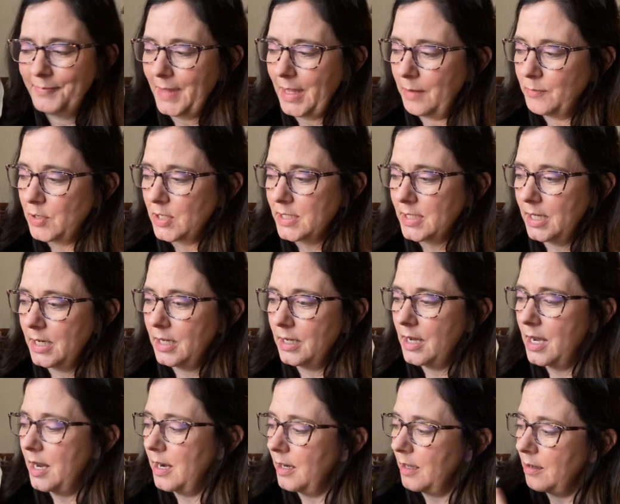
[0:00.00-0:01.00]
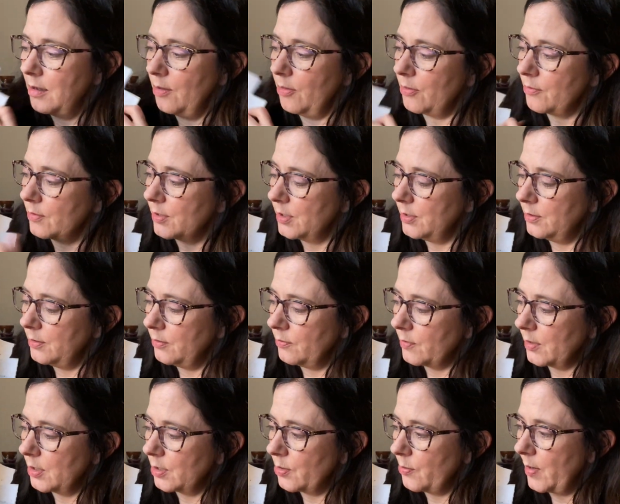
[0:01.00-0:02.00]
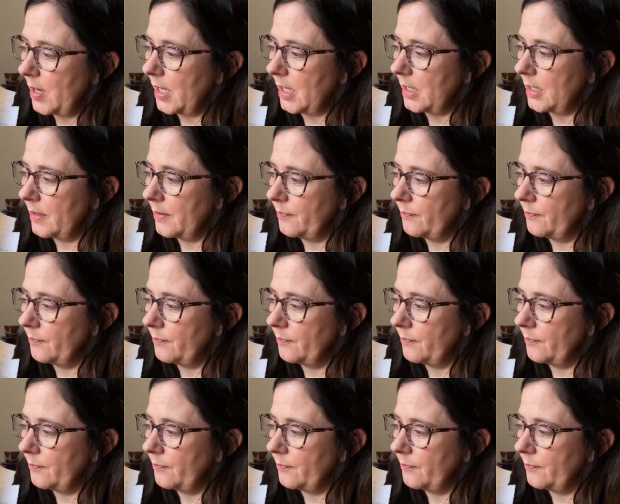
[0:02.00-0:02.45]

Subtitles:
just gonna kind of go through real quick.